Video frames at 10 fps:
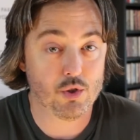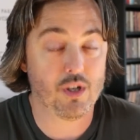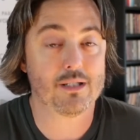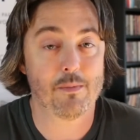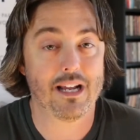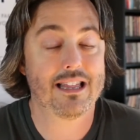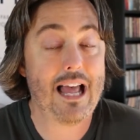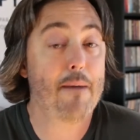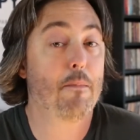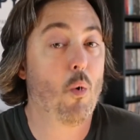Trust me, at
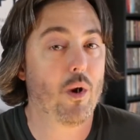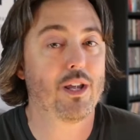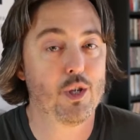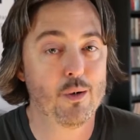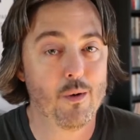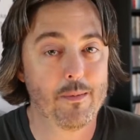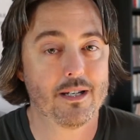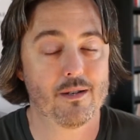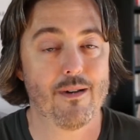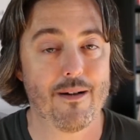that point, you will be
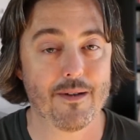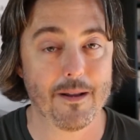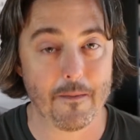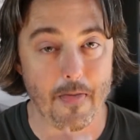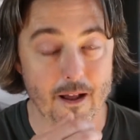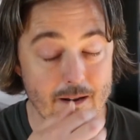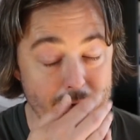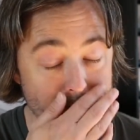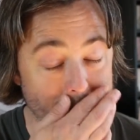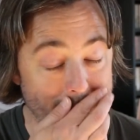surrounded
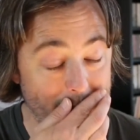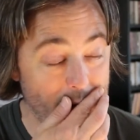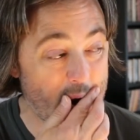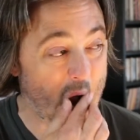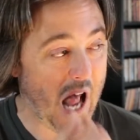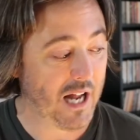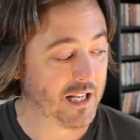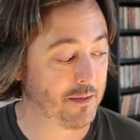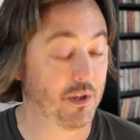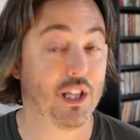by
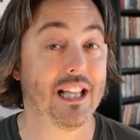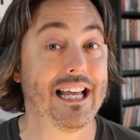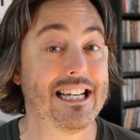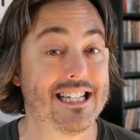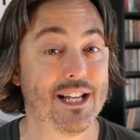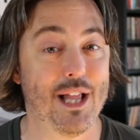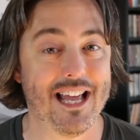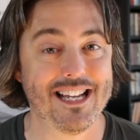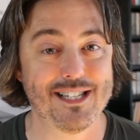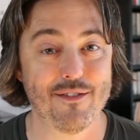some lazy,
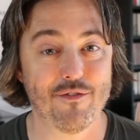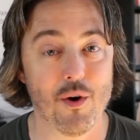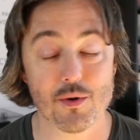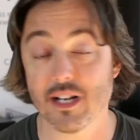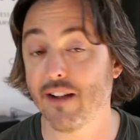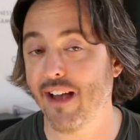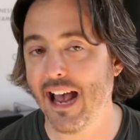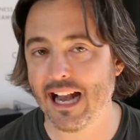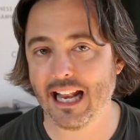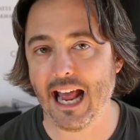lazy folks. And I've
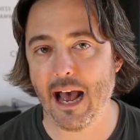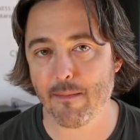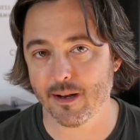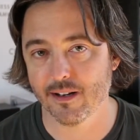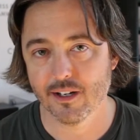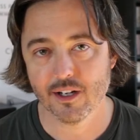had it happen.